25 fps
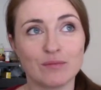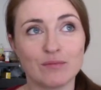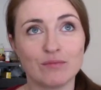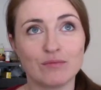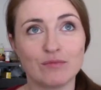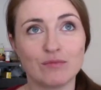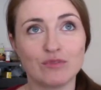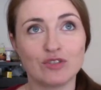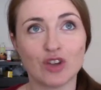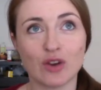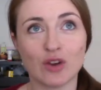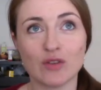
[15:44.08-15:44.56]

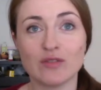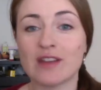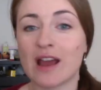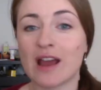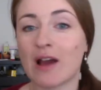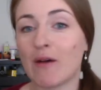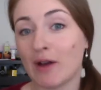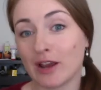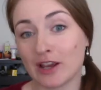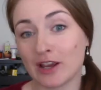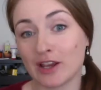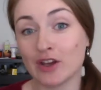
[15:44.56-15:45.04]
so now
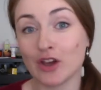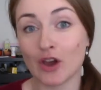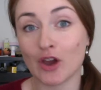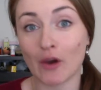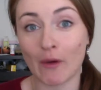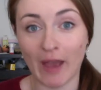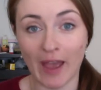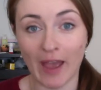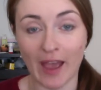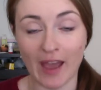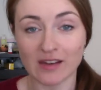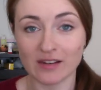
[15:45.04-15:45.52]
I can go
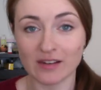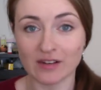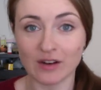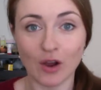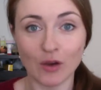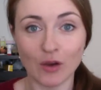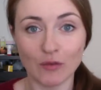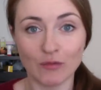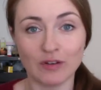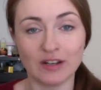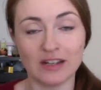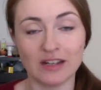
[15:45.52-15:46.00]
ahead and
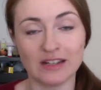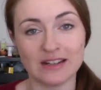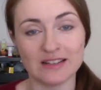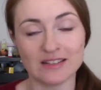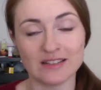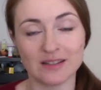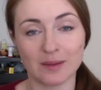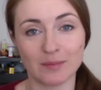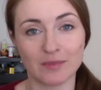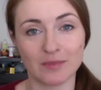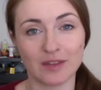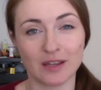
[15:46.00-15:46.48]
hopefully knit
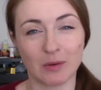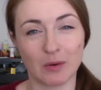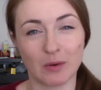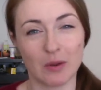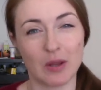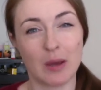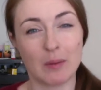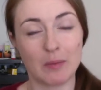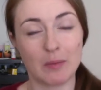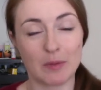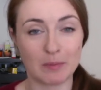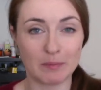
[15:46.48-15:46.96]
something
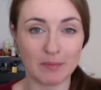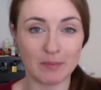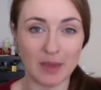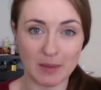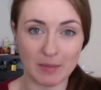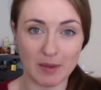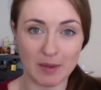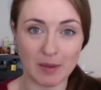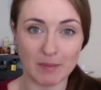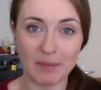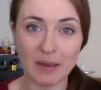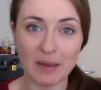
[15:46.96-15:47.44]

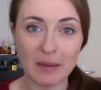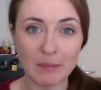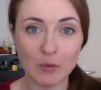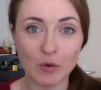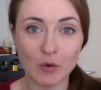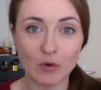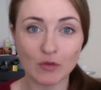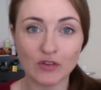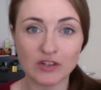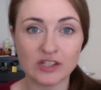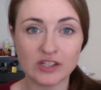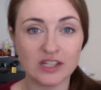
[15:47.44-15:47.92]
maybe a bit more
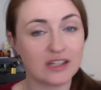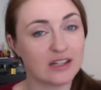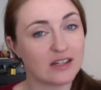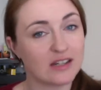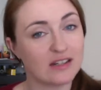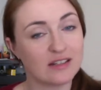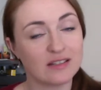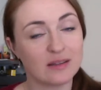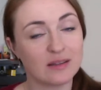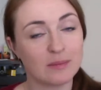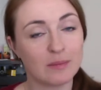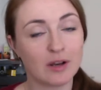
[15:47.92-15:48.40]
fitted in a
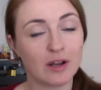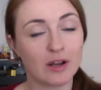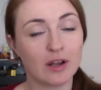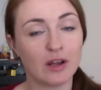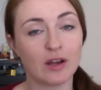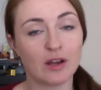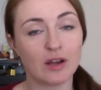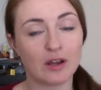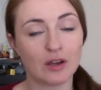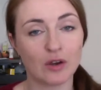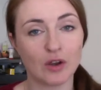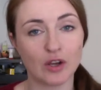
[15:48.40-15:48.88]

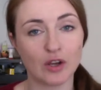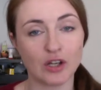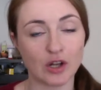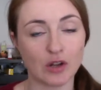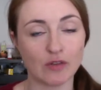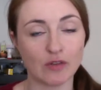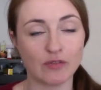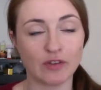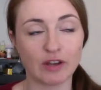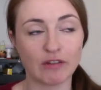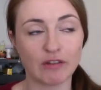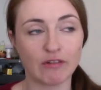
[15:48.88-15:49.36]
similar,
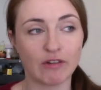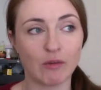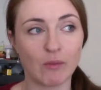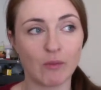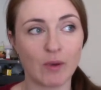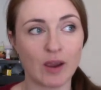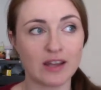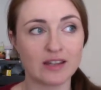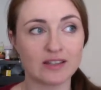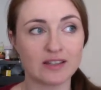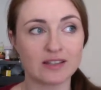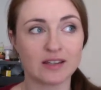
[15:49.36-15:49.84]
fingering
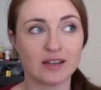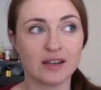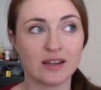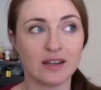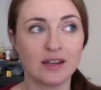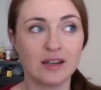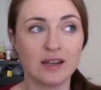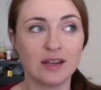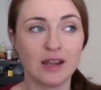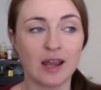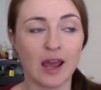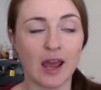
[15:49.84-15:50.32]
weight
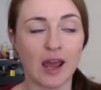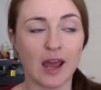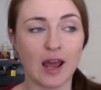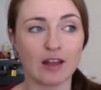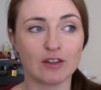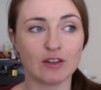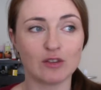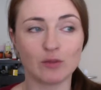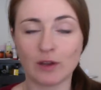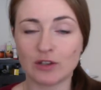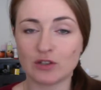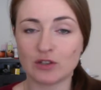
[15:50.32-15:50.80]

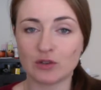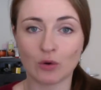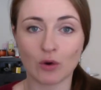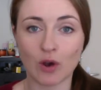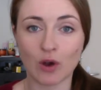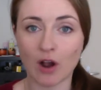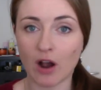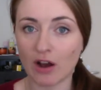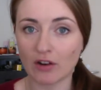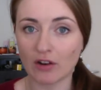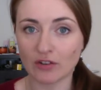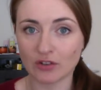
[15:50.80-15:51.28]
sweater or
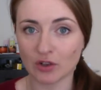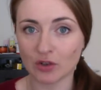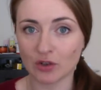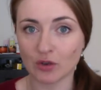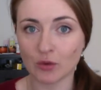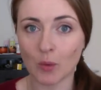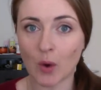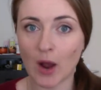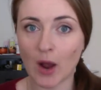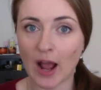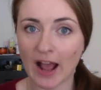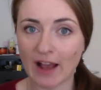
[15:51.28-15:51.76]
cardigan or
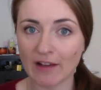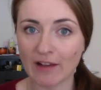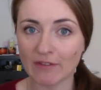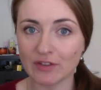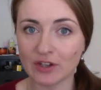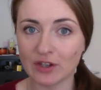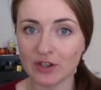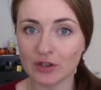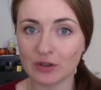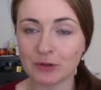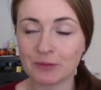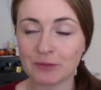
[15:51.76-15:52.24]
what have
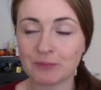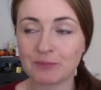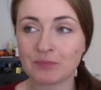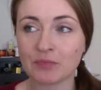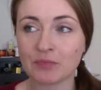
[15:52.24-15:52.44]
you.